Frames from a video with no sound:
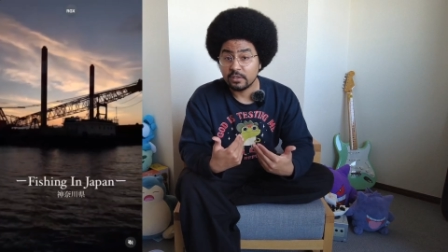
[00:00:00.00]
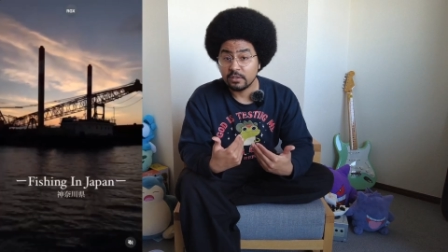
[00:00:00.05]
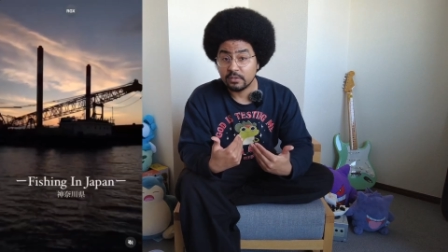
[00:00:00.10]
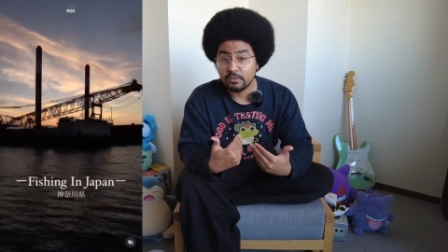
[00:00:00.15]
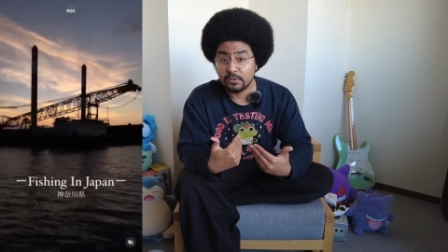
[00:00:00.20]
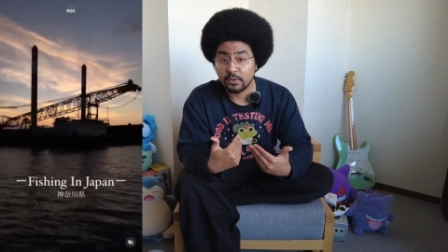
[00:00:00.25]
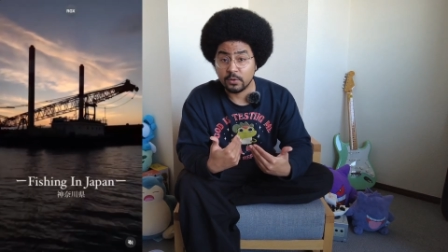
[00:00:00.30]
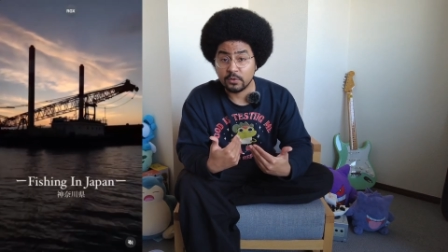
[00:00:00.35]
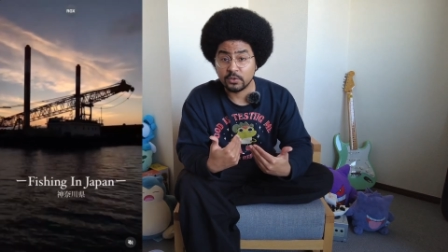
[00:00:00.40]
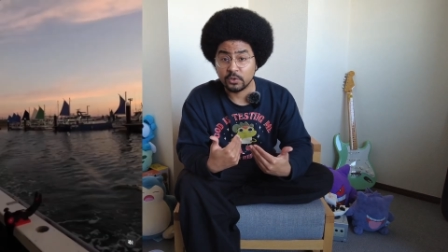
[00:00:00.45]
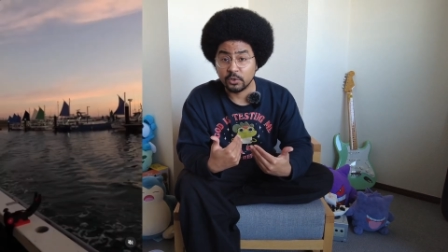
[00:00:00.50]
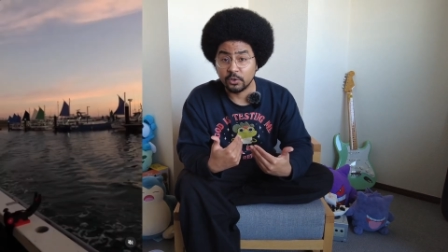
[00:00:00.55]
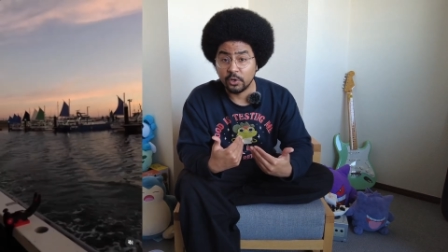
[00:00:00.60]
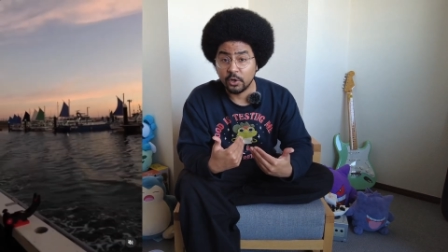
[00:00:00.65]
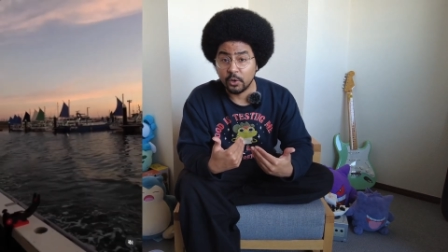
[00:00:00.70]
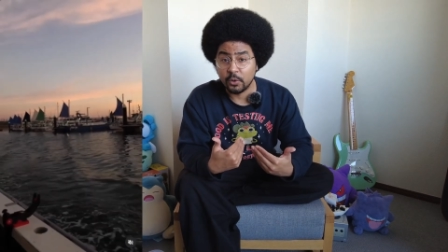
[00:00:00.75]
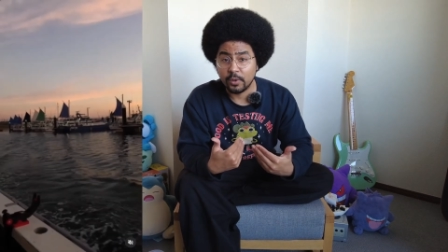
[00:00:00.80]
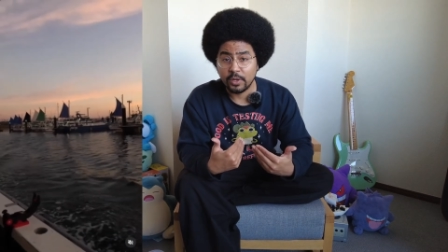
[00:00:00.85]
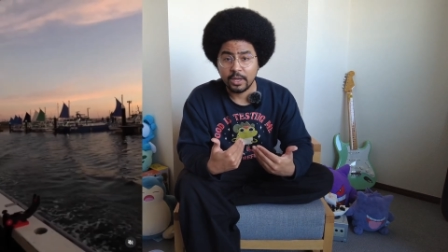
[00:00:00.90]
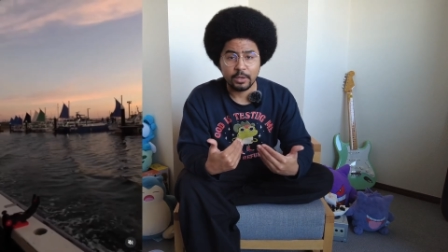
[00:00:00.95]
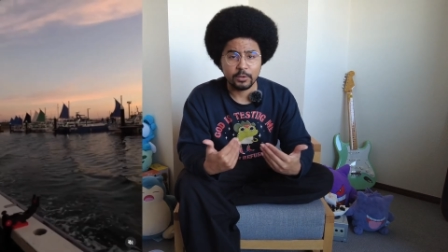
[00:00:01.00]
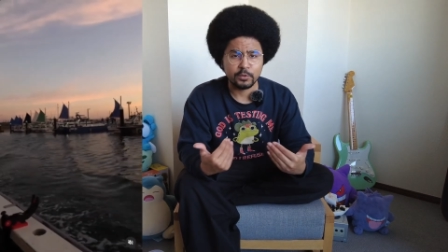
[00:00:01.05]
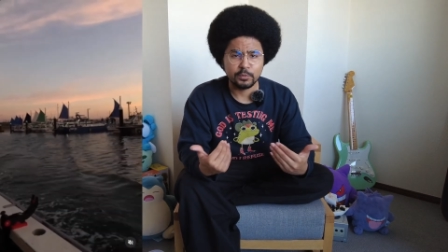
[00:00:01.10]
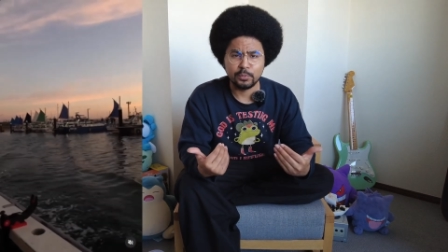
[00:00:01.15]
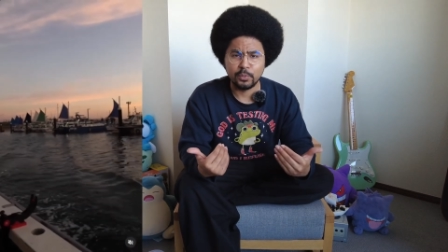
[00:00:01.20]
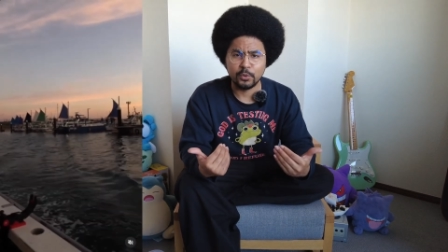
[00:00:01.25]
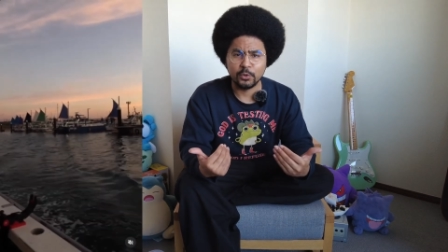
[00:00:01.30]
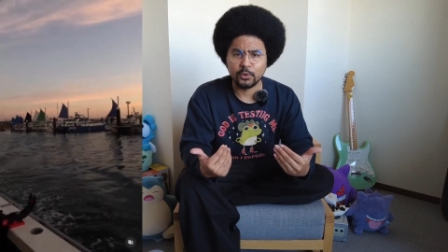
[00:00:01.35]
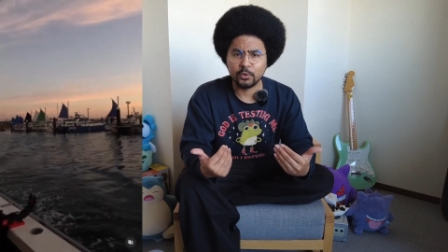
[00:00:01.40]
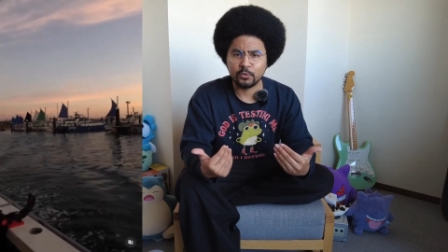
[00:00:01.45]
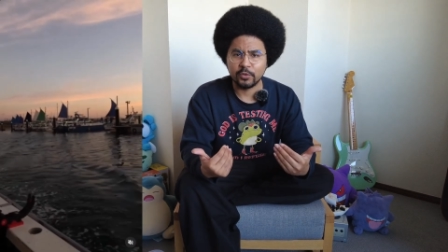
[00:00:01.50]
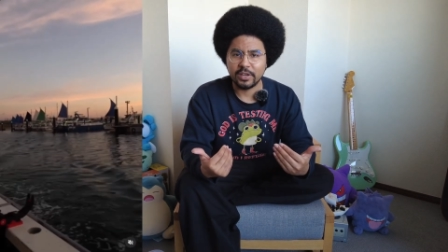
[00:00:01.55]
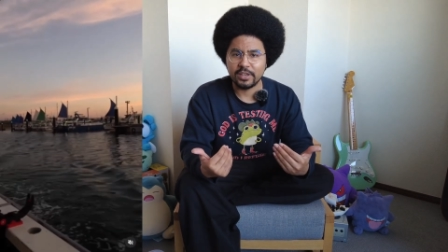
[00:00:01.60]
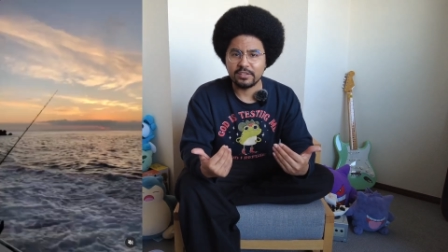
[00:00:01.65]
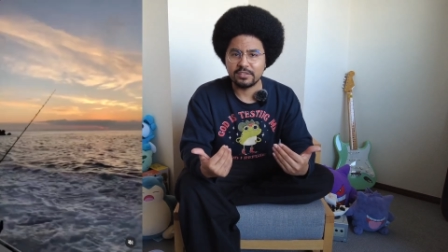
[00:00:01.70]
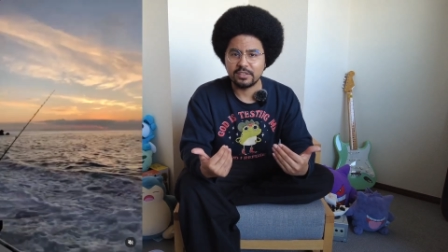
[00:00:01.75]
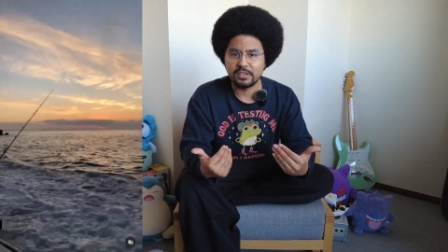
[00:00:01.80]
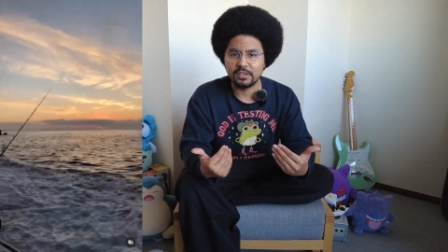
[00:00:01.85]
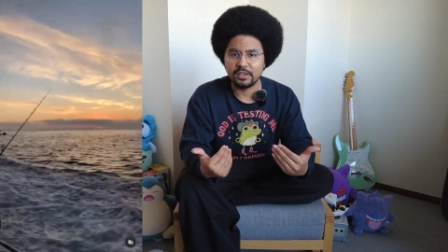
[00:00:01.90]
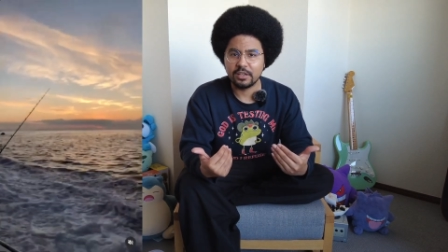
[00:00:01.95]
For those who don't know, I was born and
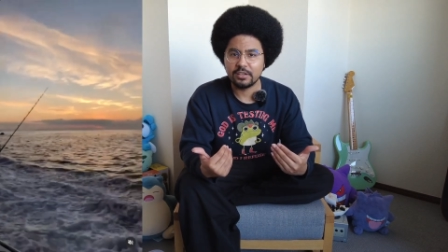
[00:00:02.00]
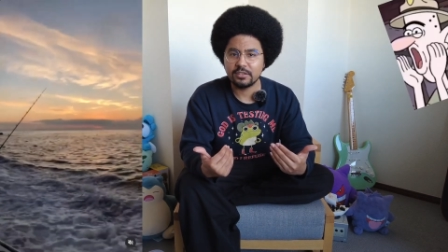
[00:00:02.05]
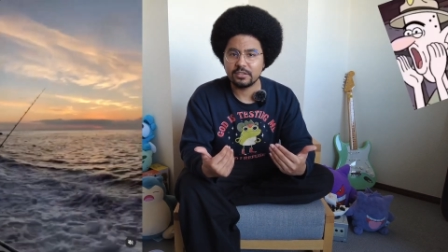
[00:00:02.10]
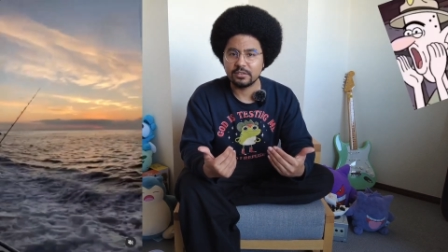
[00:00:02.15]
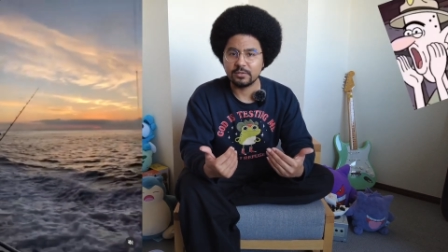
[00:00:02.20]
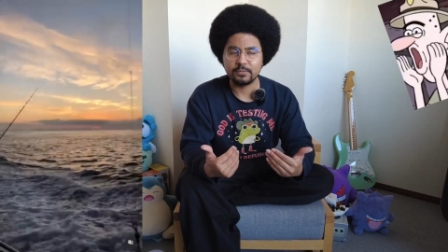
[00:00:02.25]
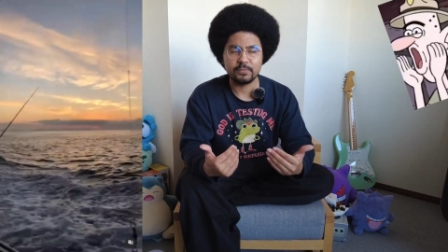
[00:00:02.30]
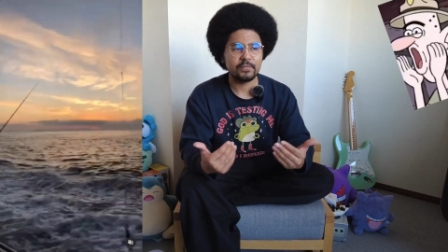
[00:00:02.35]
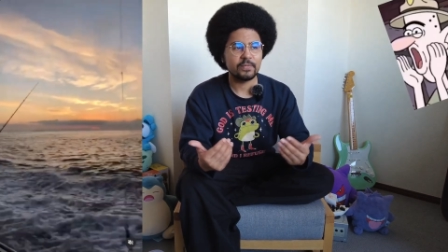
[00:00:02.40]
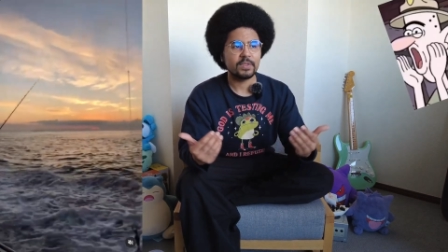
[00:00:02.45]
raised in London.